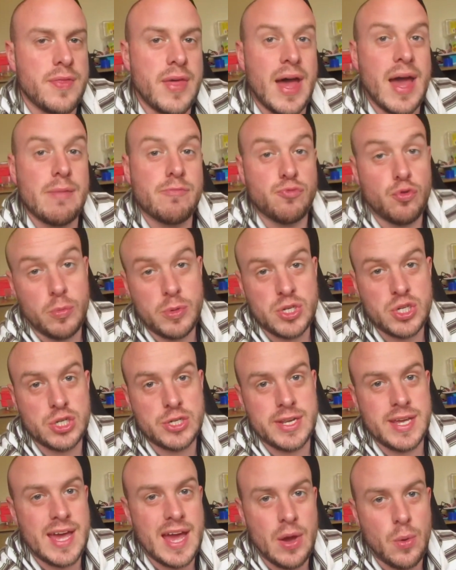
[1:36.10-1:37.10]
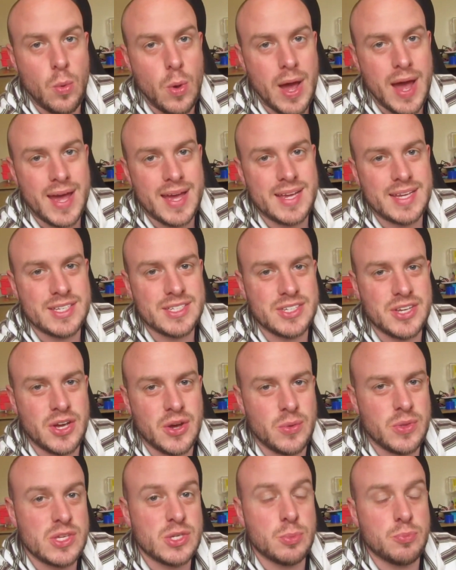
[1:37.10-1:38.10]
that I'm rubbish at DIY,
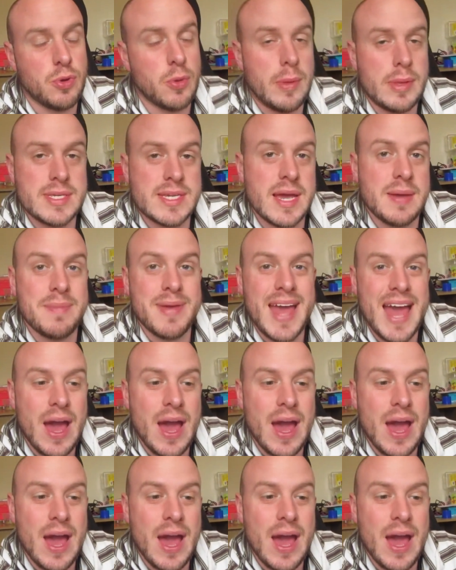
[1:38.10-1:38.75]
so this will probably take me